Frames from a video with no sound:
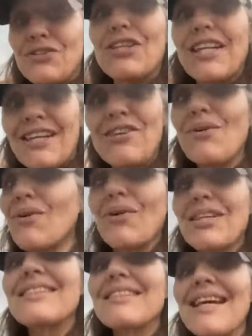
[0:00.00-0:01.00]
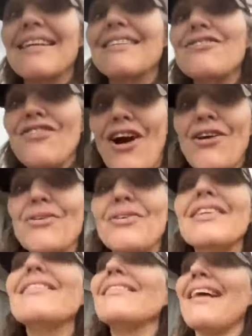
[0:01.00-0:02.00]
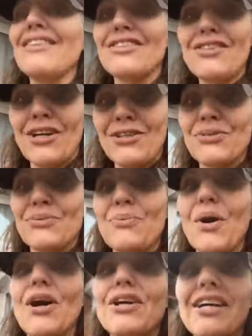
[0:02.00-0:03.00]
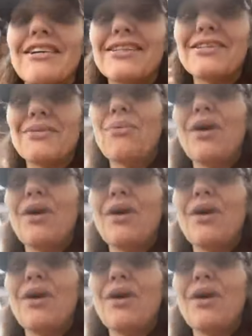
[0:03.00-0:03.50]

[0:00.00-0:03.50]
stood it in court and said, no. That social worker is the